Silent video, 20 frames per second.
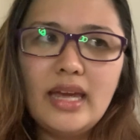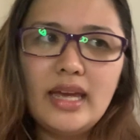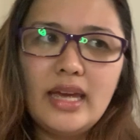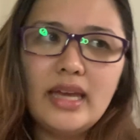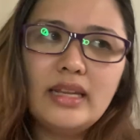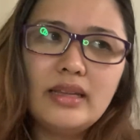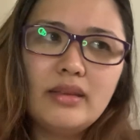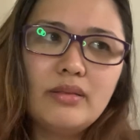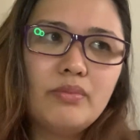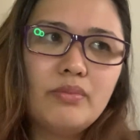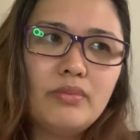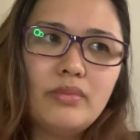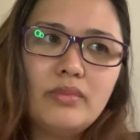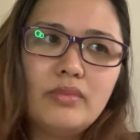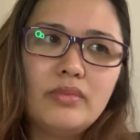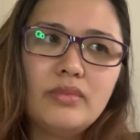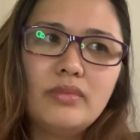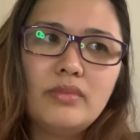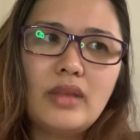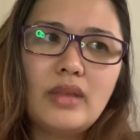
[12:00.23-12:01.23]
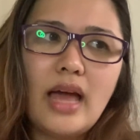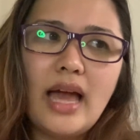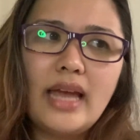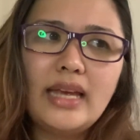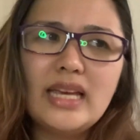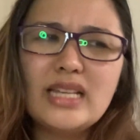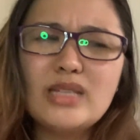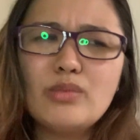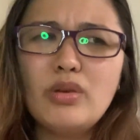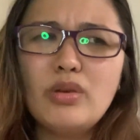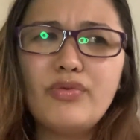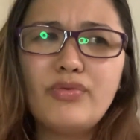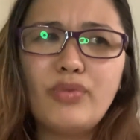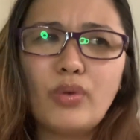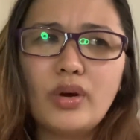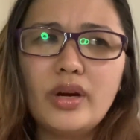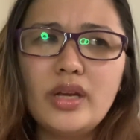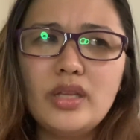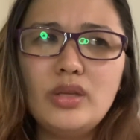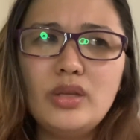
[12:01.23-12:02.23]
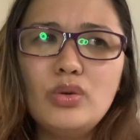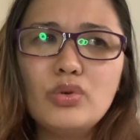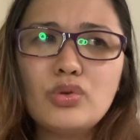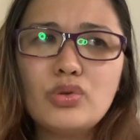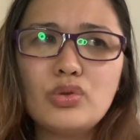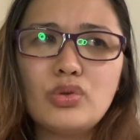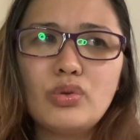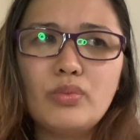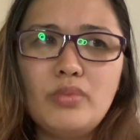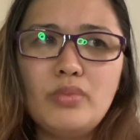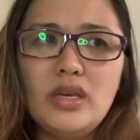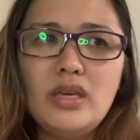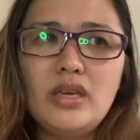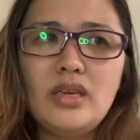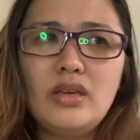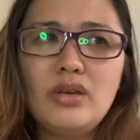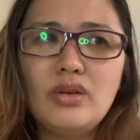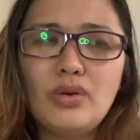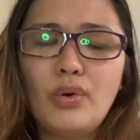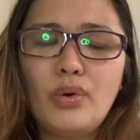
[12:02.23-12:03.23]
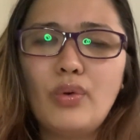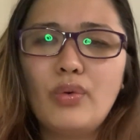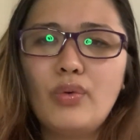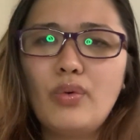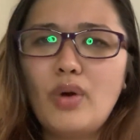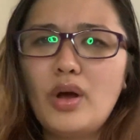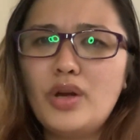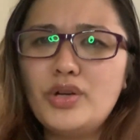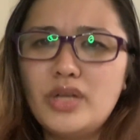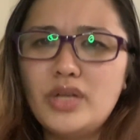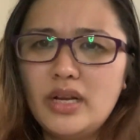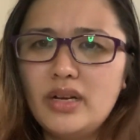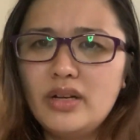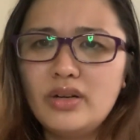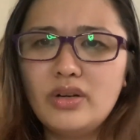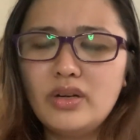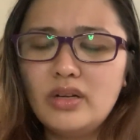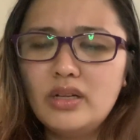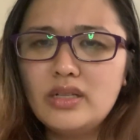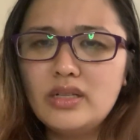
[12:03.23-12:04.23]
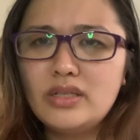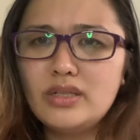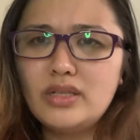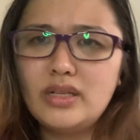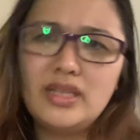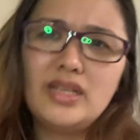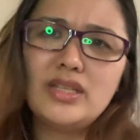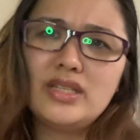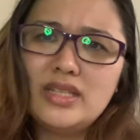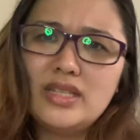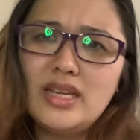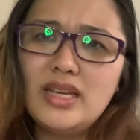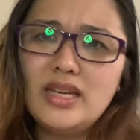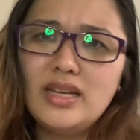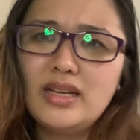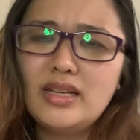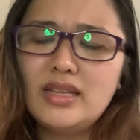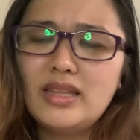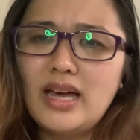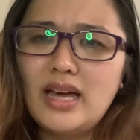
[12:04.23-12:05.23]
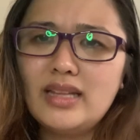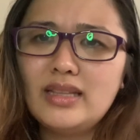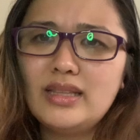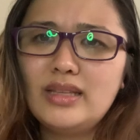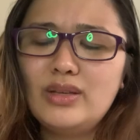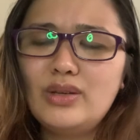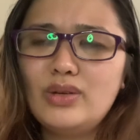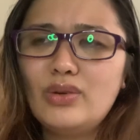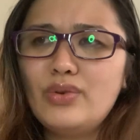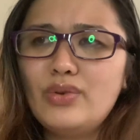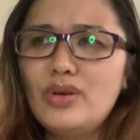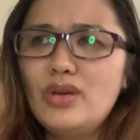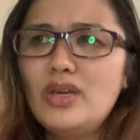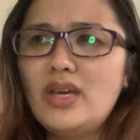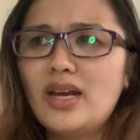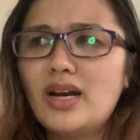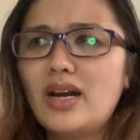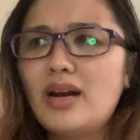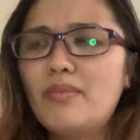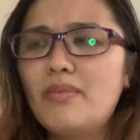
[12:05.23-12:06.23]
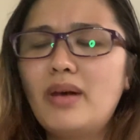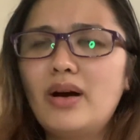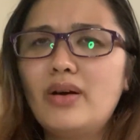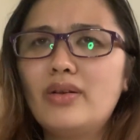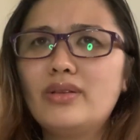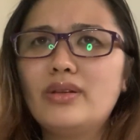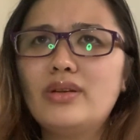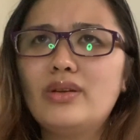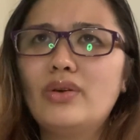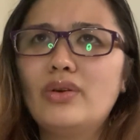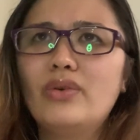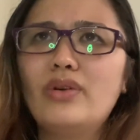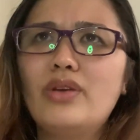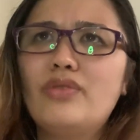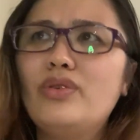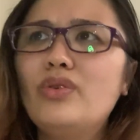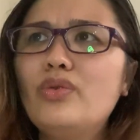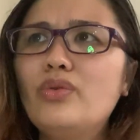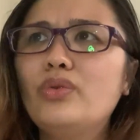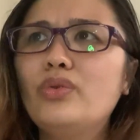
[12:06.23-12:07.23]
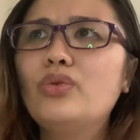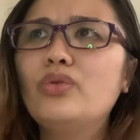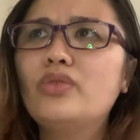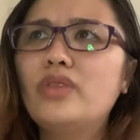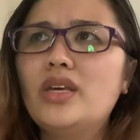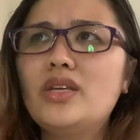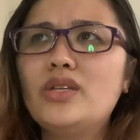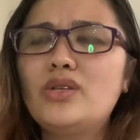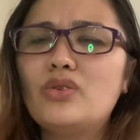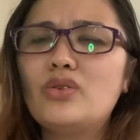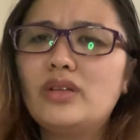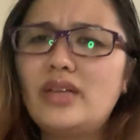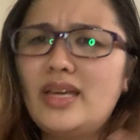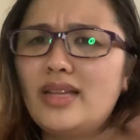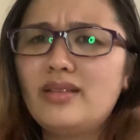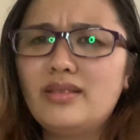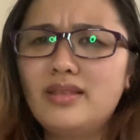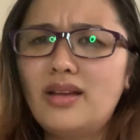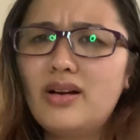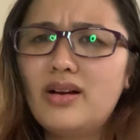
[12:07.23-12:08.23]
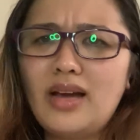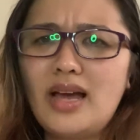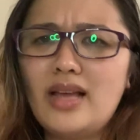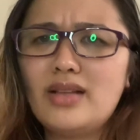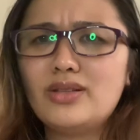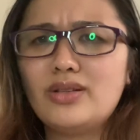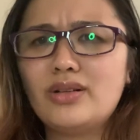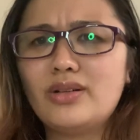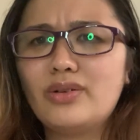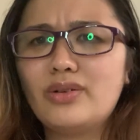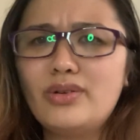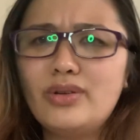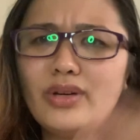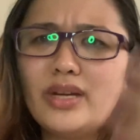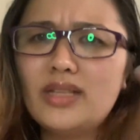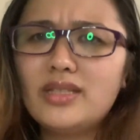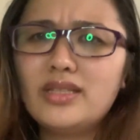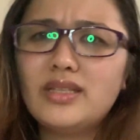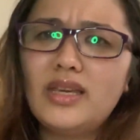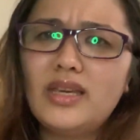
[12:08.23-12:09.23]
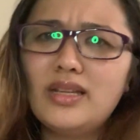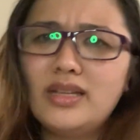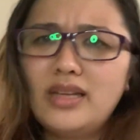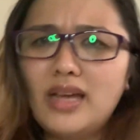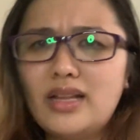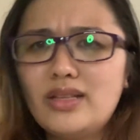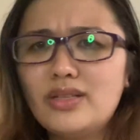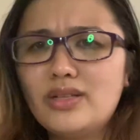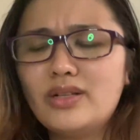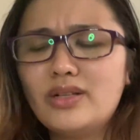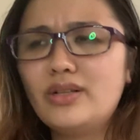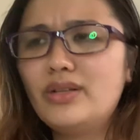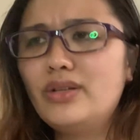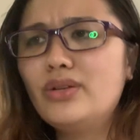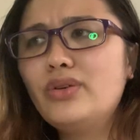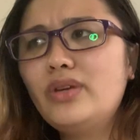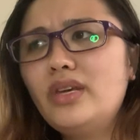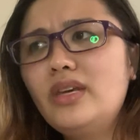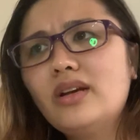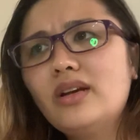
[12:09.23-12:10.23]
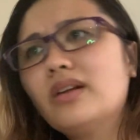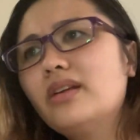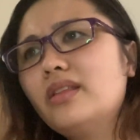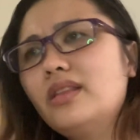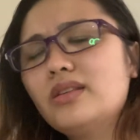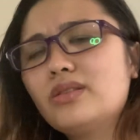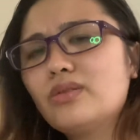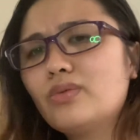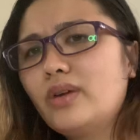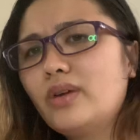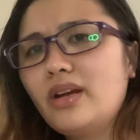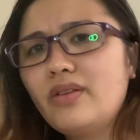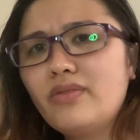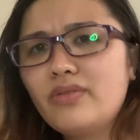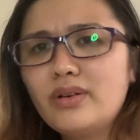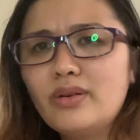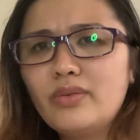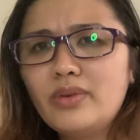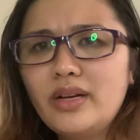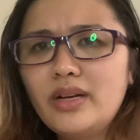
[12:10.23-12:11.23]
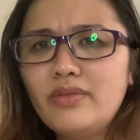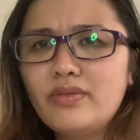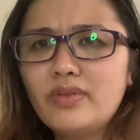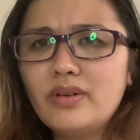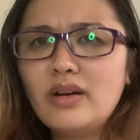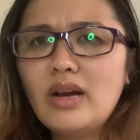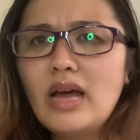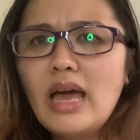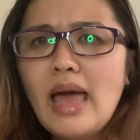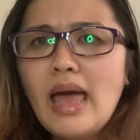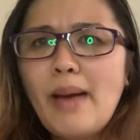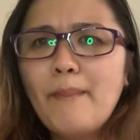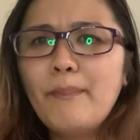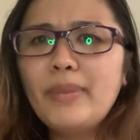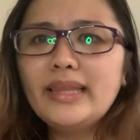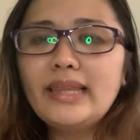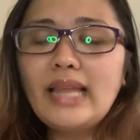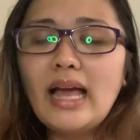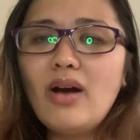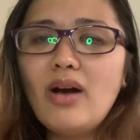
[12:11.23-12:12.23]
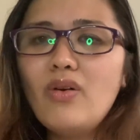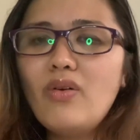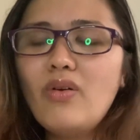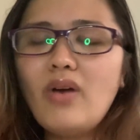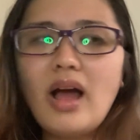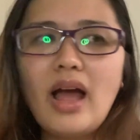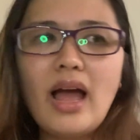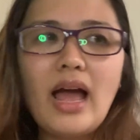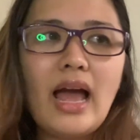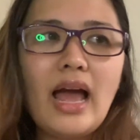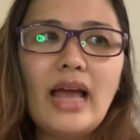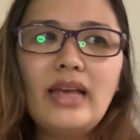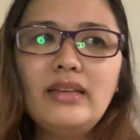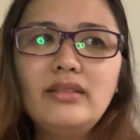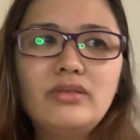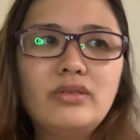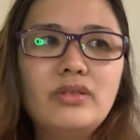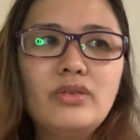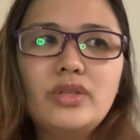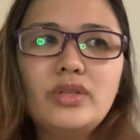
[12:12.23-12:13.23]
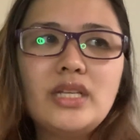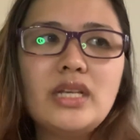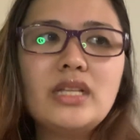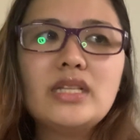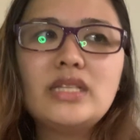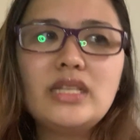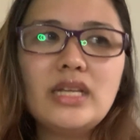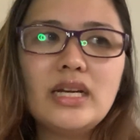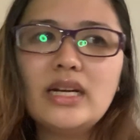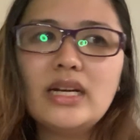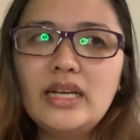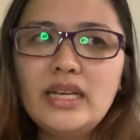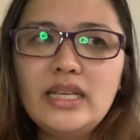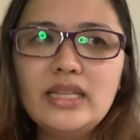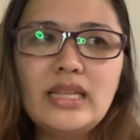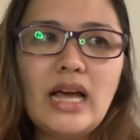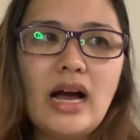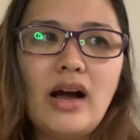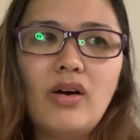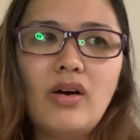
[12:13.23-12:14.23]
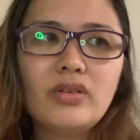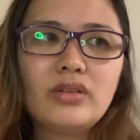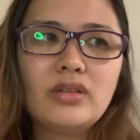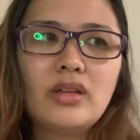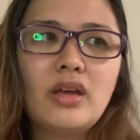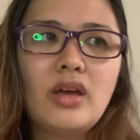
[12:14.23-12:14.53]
And I guess before, it used to be, a general statistic that, you hear about, if you do this, you'll get lung cancer, or you get skin cancer, you hear this, whatever. But now, I sincerely doubt